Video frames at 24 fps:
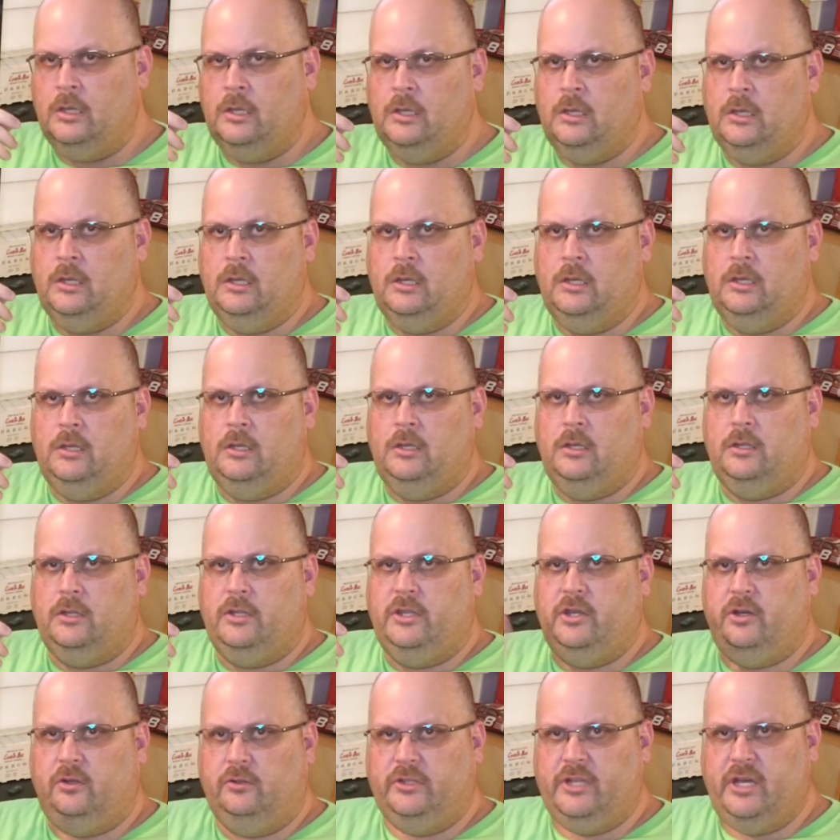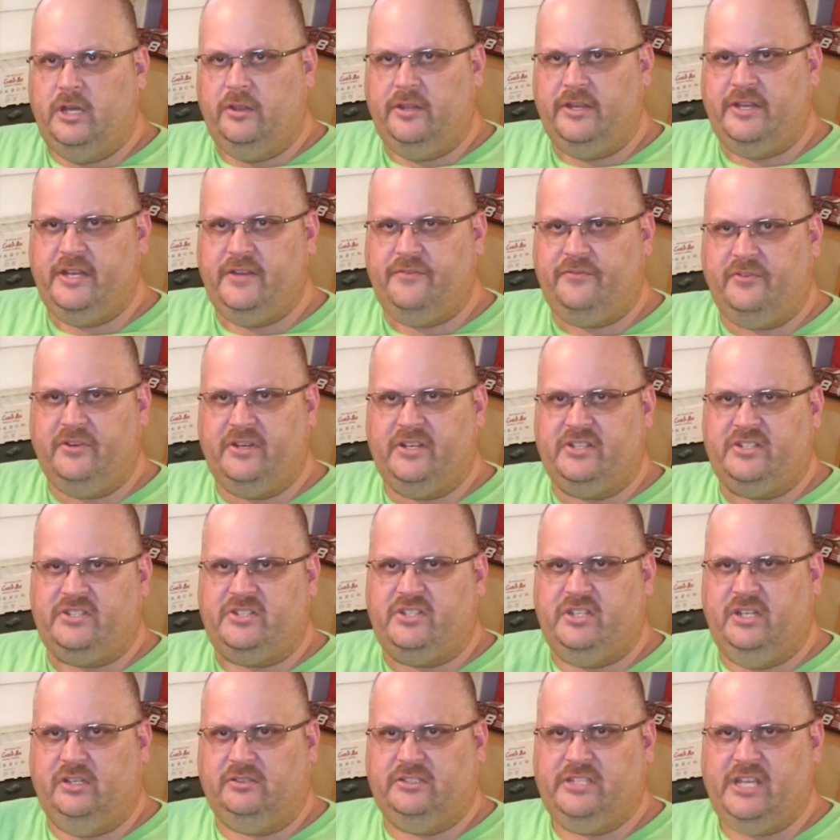You'll know the difference. They'll tell
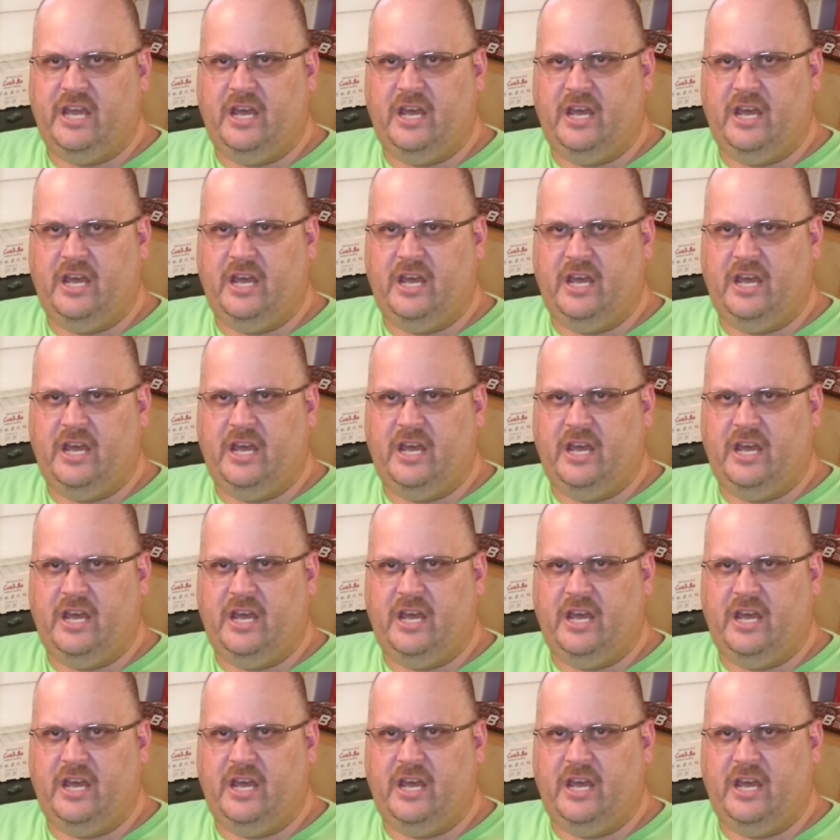you.